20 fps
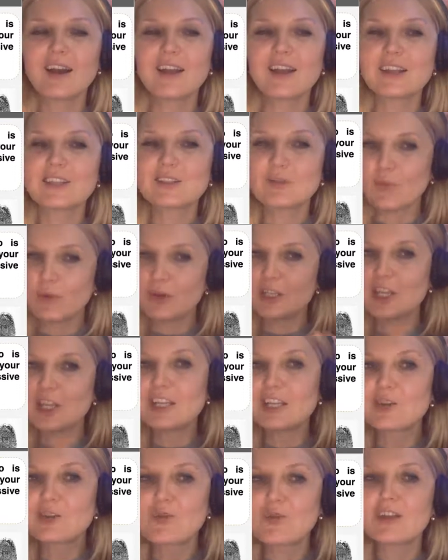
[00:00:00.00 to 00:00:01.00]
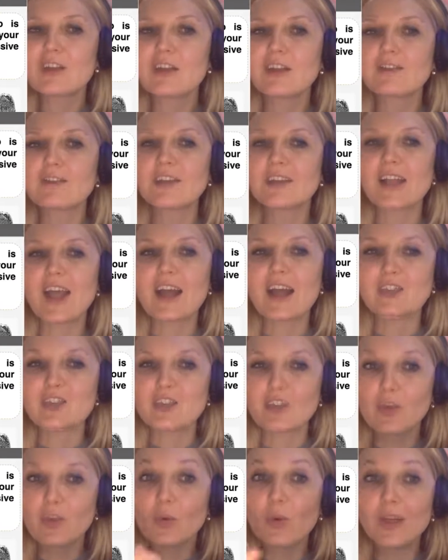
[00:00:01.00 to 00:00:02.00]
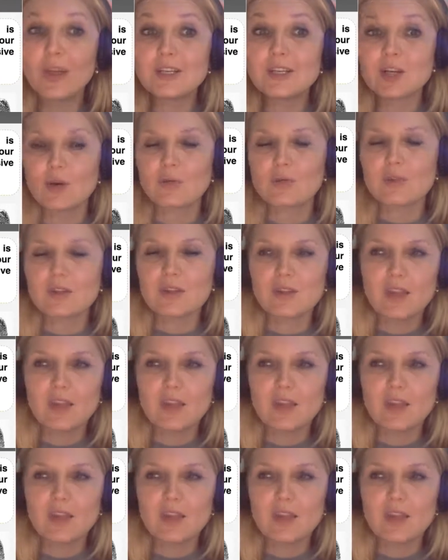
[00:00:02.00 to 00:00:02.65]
it receives an action, the windows.